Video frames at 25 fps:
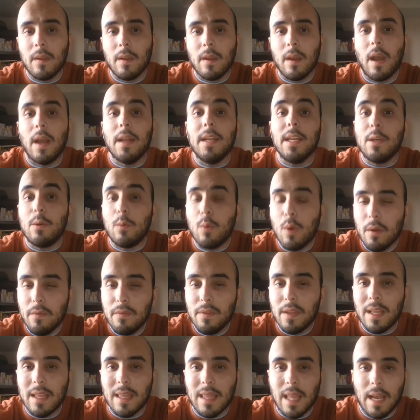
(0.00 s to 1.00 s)

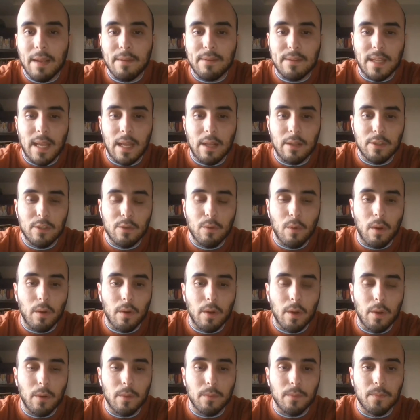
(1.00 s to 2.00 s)
equivalent lifestyle to our
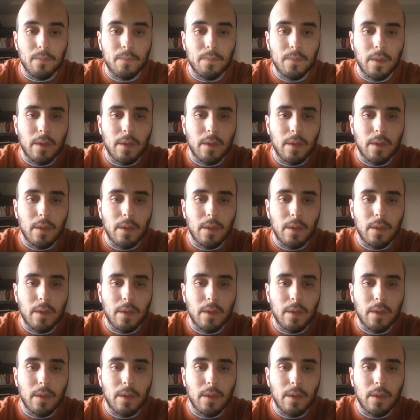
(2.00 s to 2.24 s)
own.